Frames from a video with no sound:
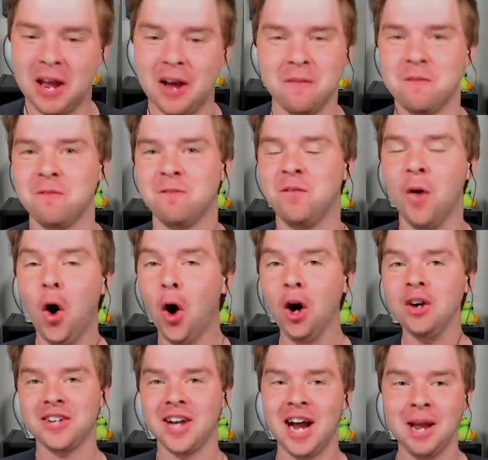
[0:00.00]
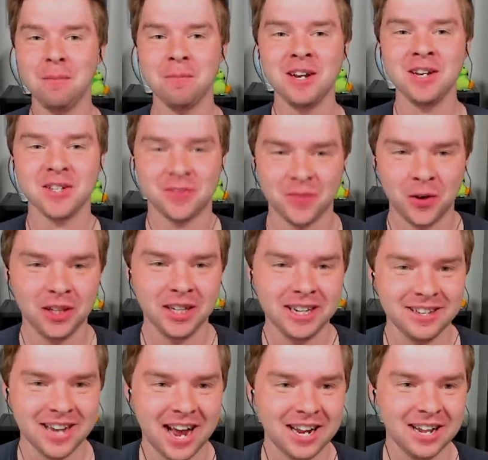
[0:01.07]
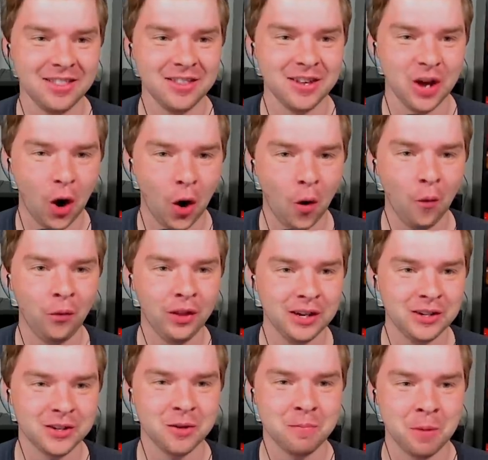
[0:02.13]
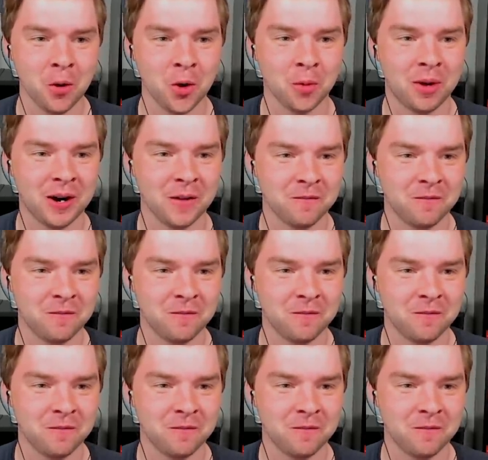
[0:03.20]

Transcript: We have four typings fully dead, and the only two Pokemon